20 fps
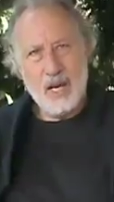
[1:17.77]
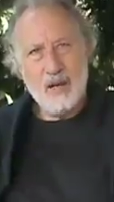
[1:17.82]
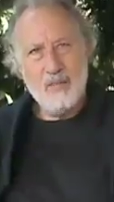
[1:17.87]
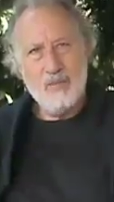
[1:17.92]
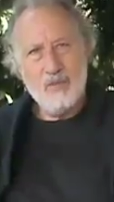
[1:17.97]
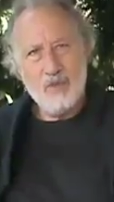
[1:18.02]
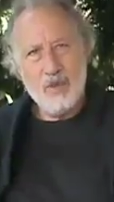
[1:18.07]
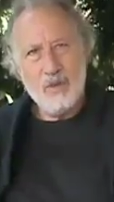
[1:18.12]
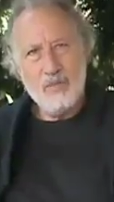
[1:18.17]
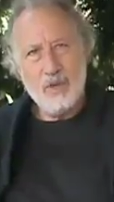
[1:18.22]

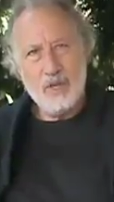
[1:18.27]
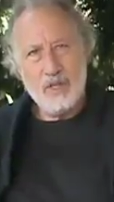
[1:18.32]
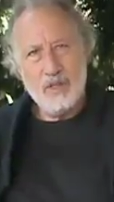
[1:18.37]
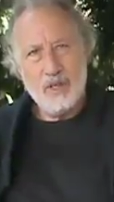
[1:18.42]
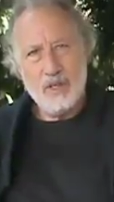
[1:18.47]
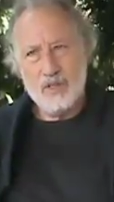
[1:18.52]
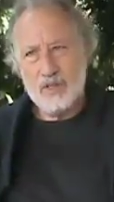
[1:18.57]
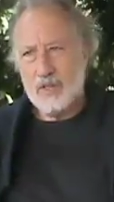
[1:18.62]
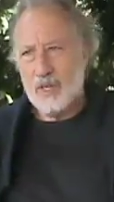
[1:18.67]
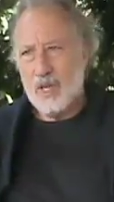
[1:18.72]
I'm dreaming
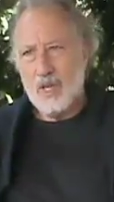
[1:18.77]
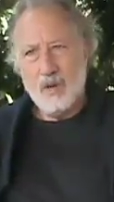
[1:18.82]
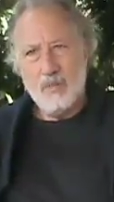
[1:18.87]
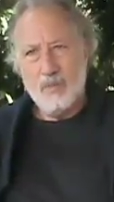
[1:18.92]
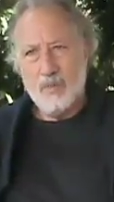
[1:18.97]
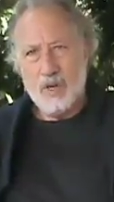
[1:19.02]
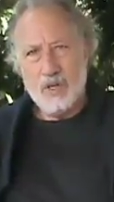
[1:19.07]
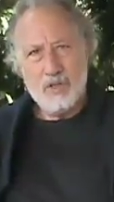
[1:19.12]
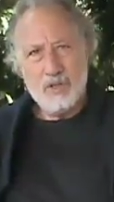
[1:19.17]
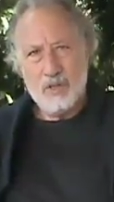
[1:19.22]
this,
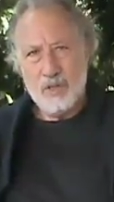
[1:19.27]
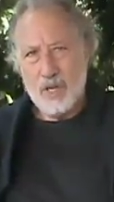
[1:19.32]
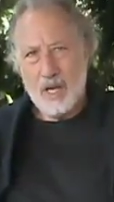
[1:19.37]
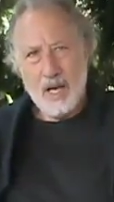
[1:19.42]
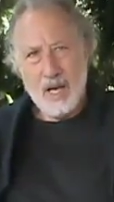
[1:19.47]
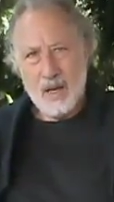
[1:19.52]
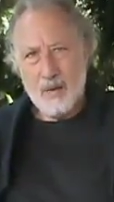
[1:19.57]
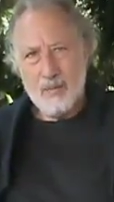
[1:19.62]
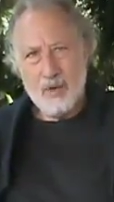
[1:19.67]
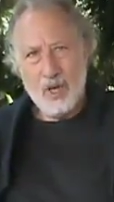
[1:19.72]
but
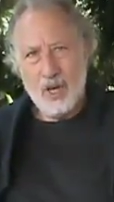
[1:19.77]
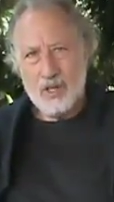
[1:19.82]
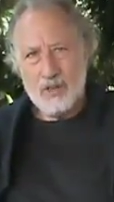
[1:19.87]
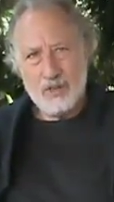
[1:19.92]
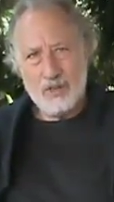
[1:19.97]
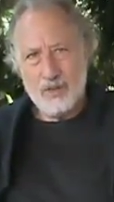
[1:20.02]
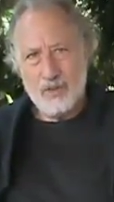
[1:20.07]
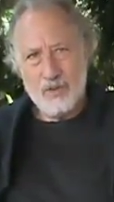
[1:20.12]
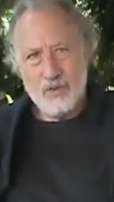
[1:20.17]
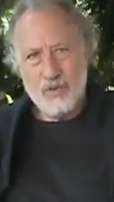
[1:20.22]
I am
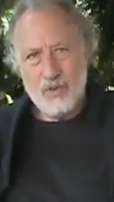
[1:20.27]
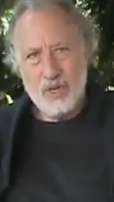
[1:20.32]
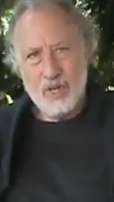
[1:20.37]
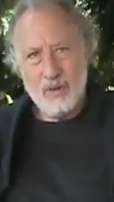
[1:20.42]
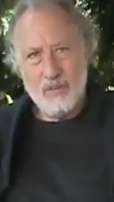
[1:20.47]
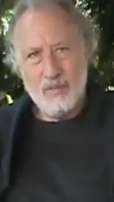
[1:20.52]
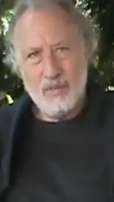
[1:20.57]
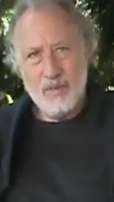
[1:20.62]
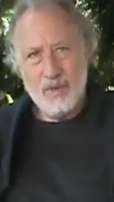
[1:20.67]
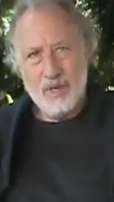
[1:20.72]
not the
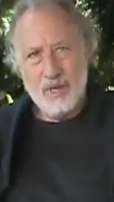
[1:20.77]
dream.